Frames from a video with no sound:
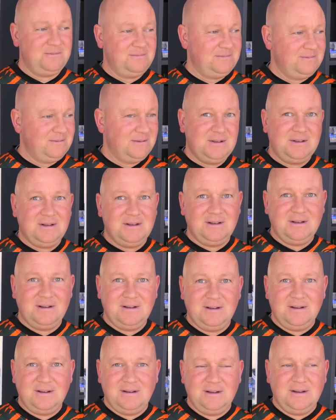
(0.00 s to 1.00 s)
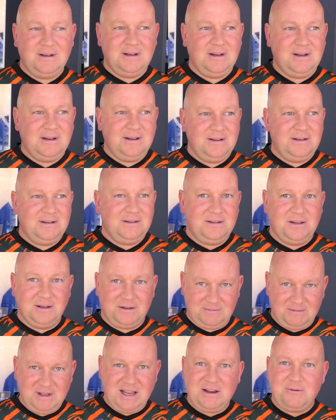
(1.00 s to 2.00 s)
Describe that moment. The
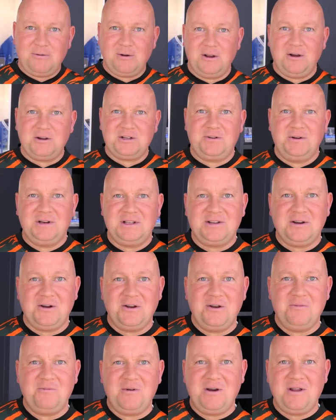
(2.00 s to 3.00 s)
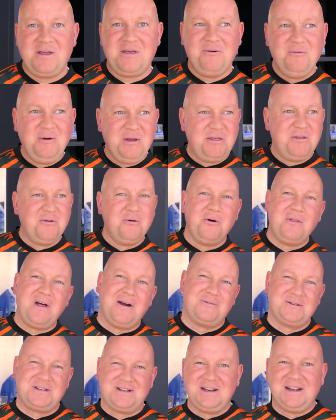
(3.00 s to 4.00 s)
equaliser at Tottenham, where yeah. we thought
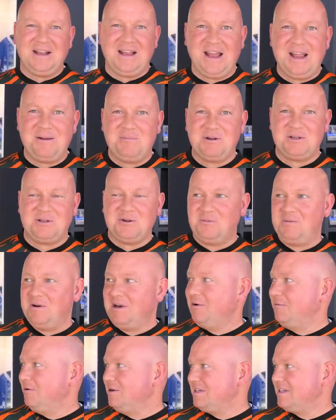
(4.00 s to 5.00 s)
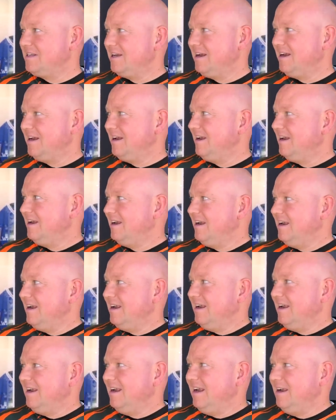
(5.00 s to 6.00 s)
that was going to keep us up, and it was uh,
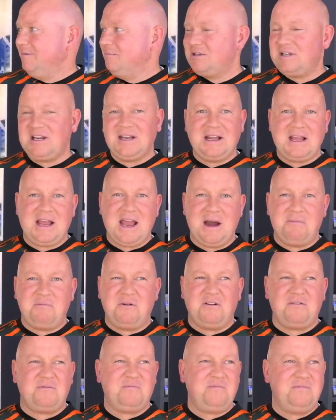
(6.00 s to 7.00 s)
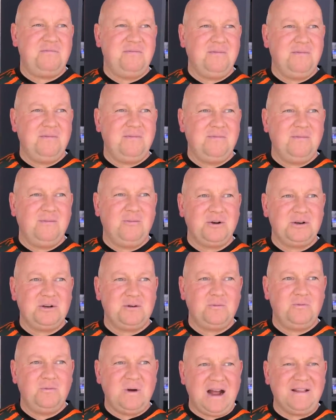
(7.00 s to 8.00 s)
it was going to cap off what
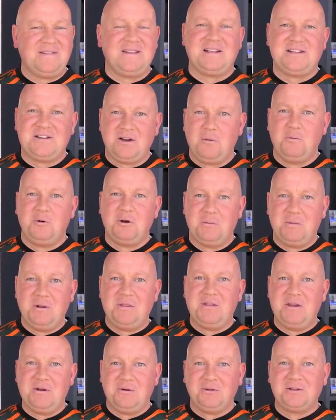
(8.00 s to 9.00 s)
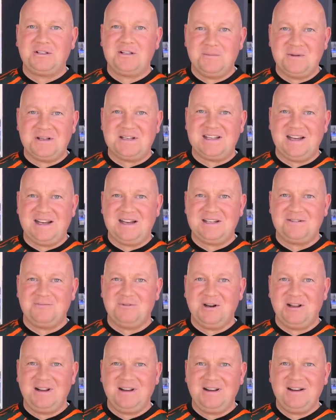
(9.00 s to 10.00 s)
at the time would have been the ultimate season,
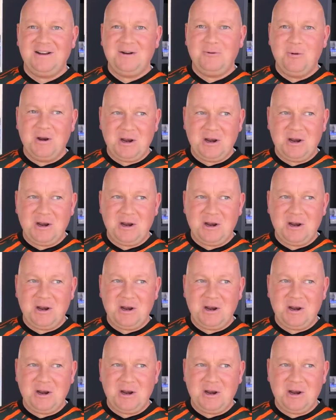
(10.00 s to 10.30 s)
wouldn't it? Yeah.